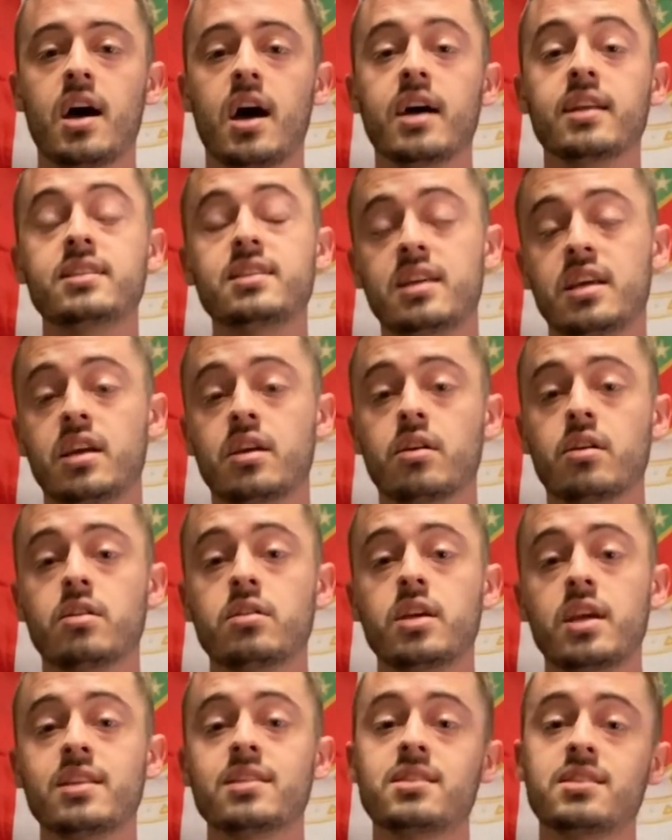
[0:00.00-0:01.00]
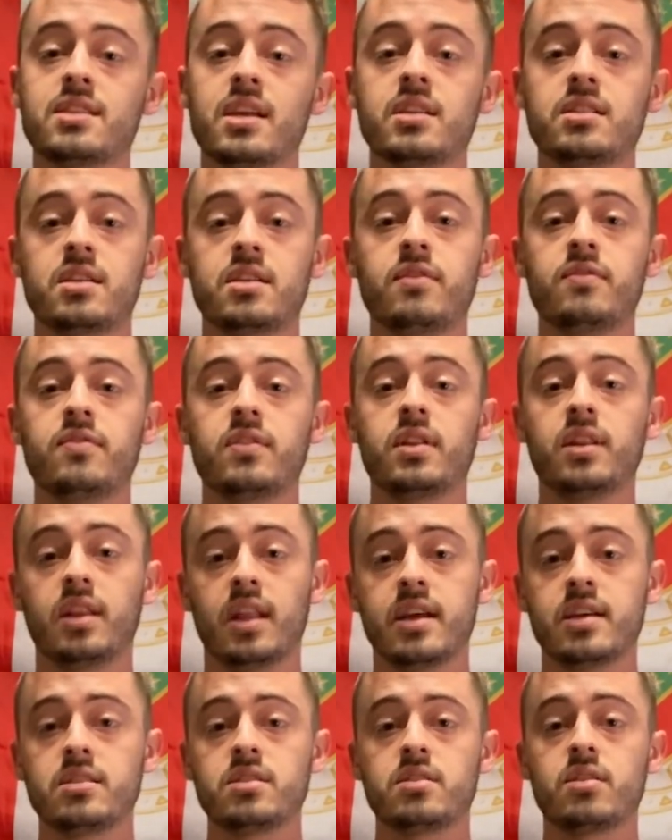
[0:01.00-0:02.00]
a tiered incentive
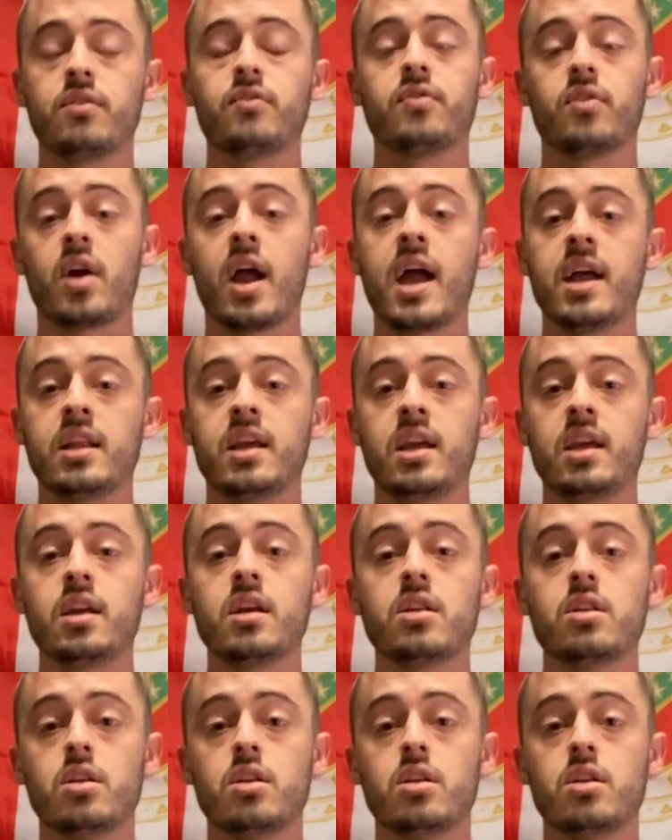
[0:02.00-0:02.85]
list for any